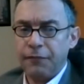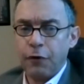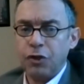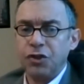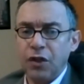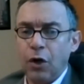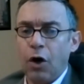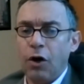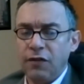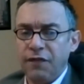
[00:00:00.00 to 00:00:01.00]
virtually
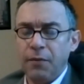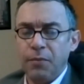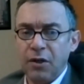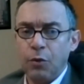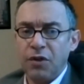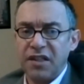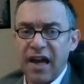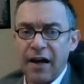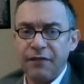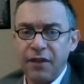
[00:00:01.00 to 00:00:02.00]
all of the big ones
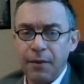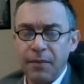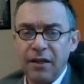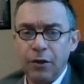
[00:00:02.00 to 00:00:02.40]
have them.